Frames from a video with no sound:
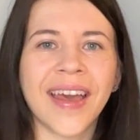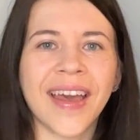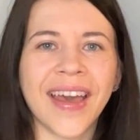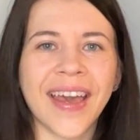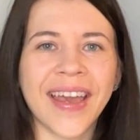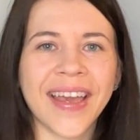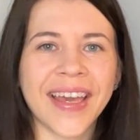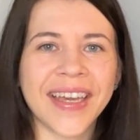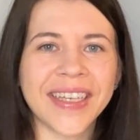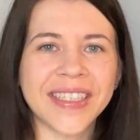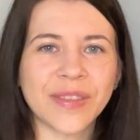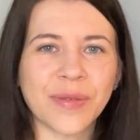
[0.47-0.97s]

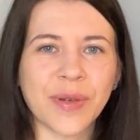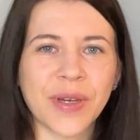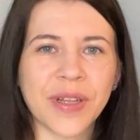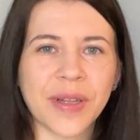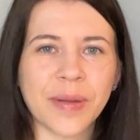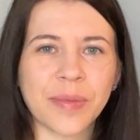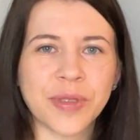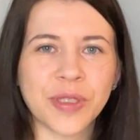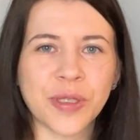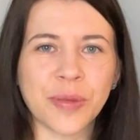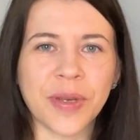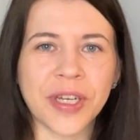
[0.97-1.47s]
Hey guys,
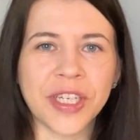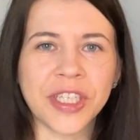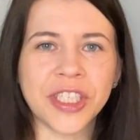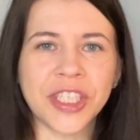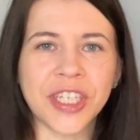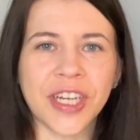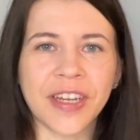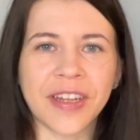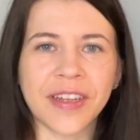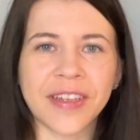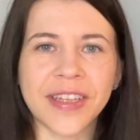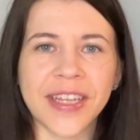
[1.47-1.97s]
welcome to my
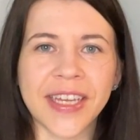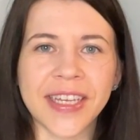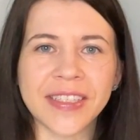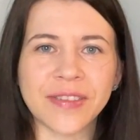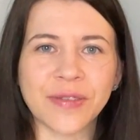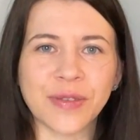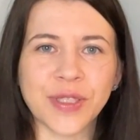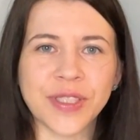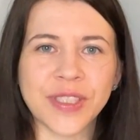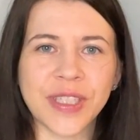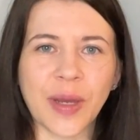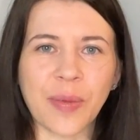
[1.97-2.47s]
channel. Thanks
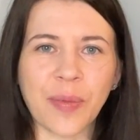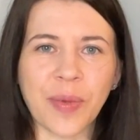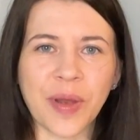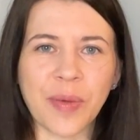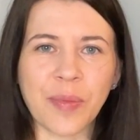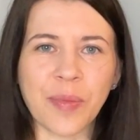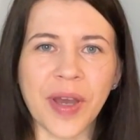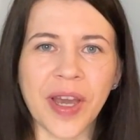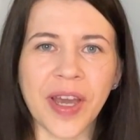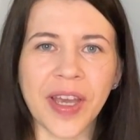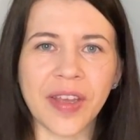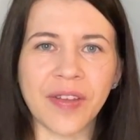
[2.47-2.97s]
for stopping
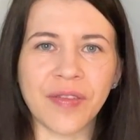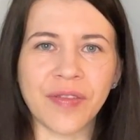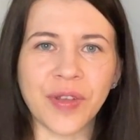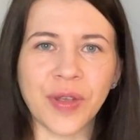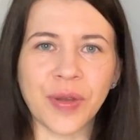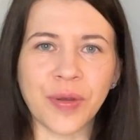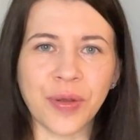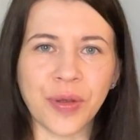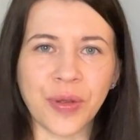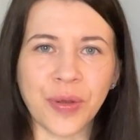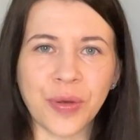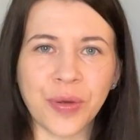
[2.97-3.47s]
by if
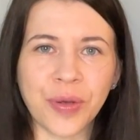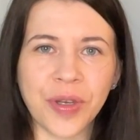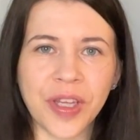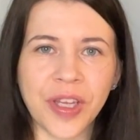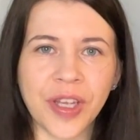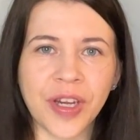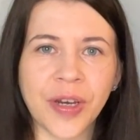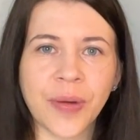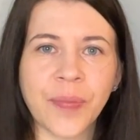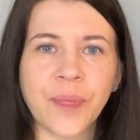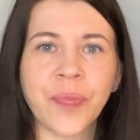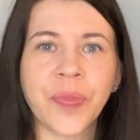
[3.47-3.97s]
you're new
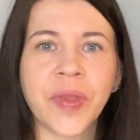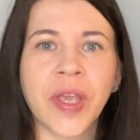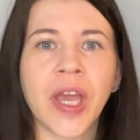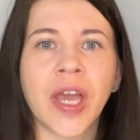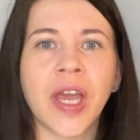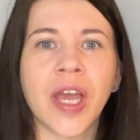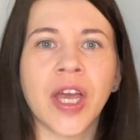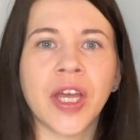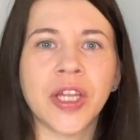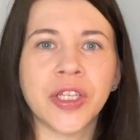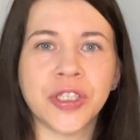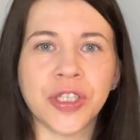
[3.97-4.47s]
here.
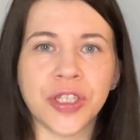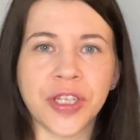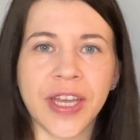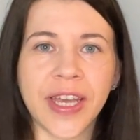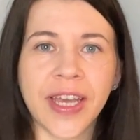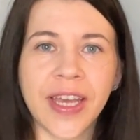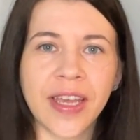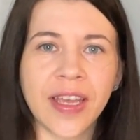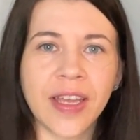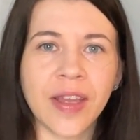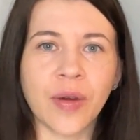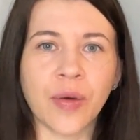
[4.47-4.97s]

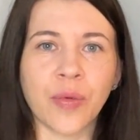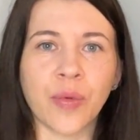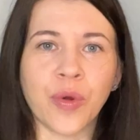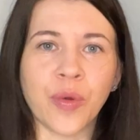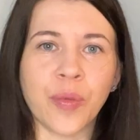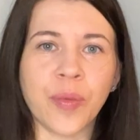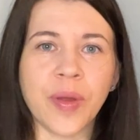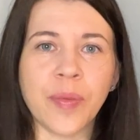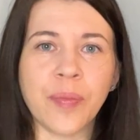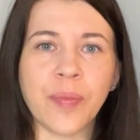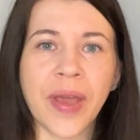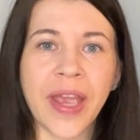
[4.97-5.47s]
Today it will
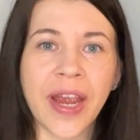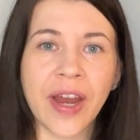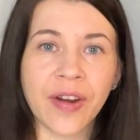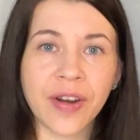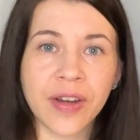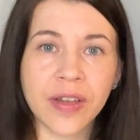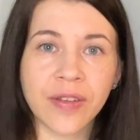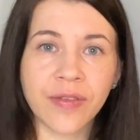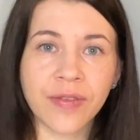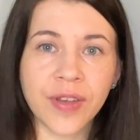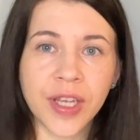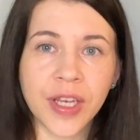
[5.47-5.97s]
be
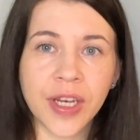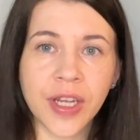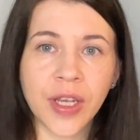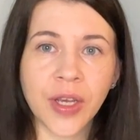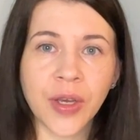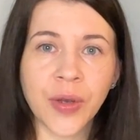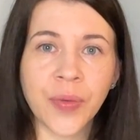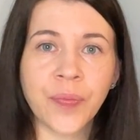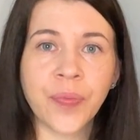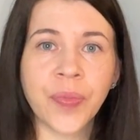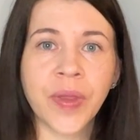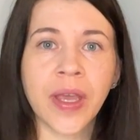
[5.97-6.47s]
parrot
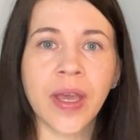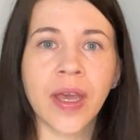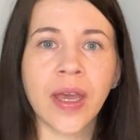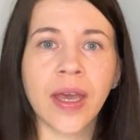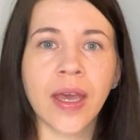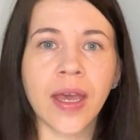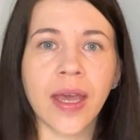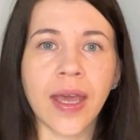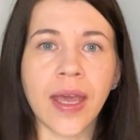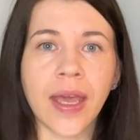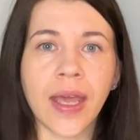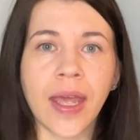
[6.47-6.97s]
video
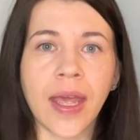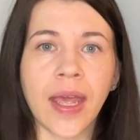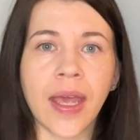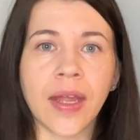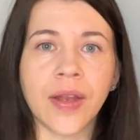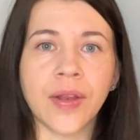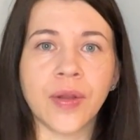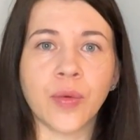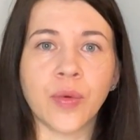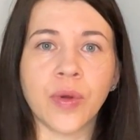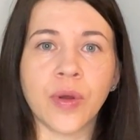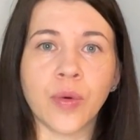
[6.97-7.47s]

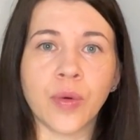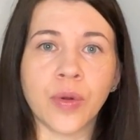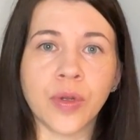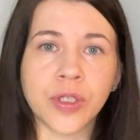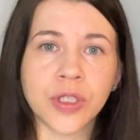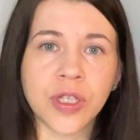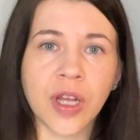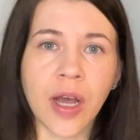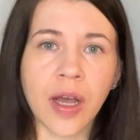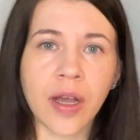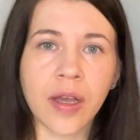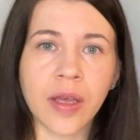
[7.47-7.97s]
and we will
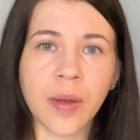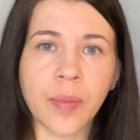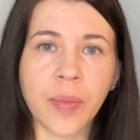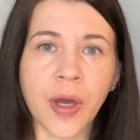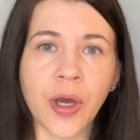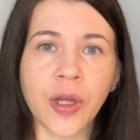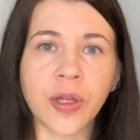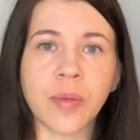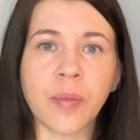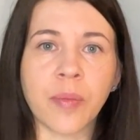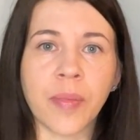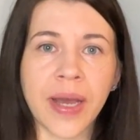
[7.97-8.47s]
talk
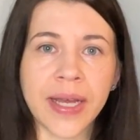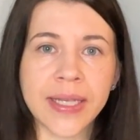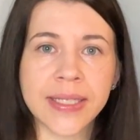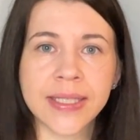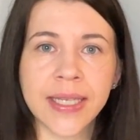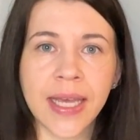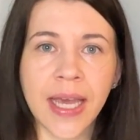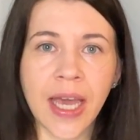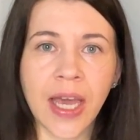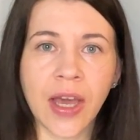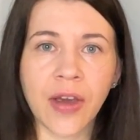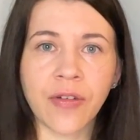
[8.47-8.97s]
about
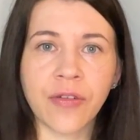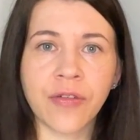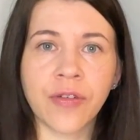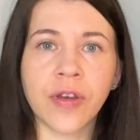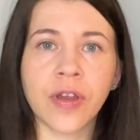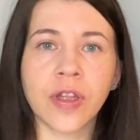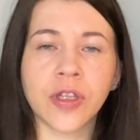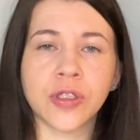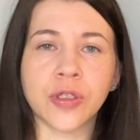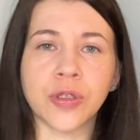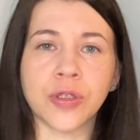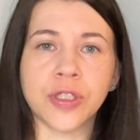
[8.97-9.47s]
must-have
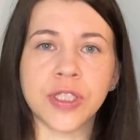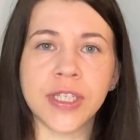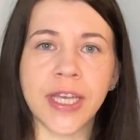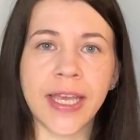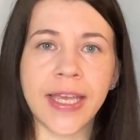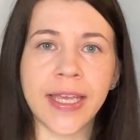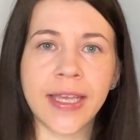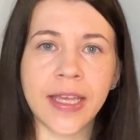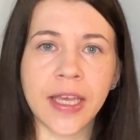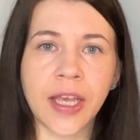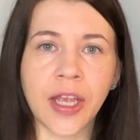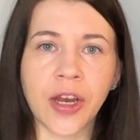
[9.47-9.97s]
to
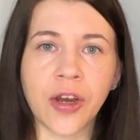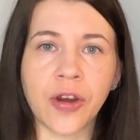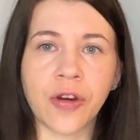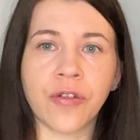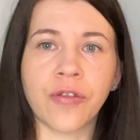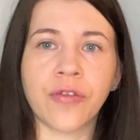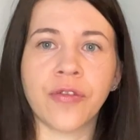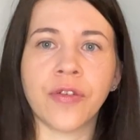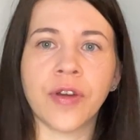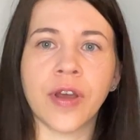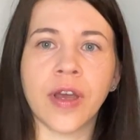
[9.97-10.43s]
take care of